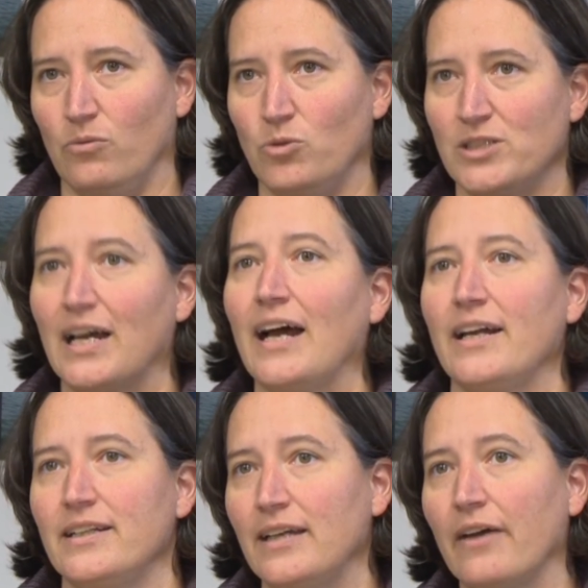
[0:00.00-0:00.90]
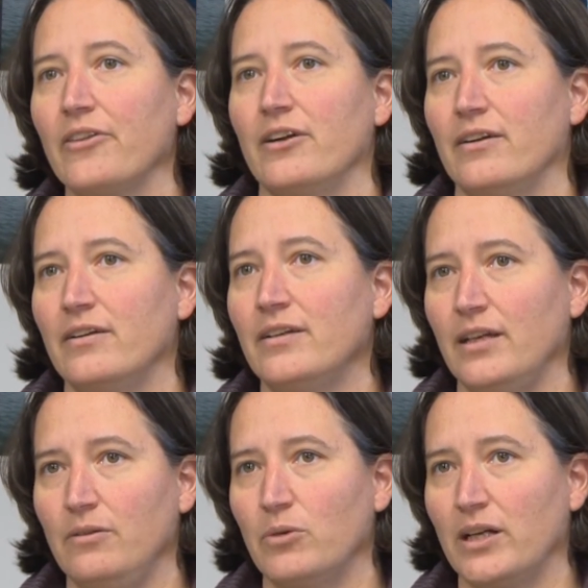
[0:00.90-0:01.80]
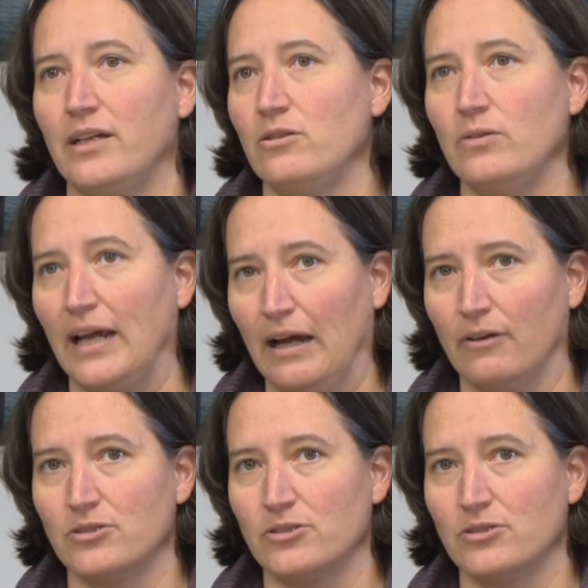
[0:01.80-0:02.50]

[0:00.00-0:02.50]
would tie together in what I do now.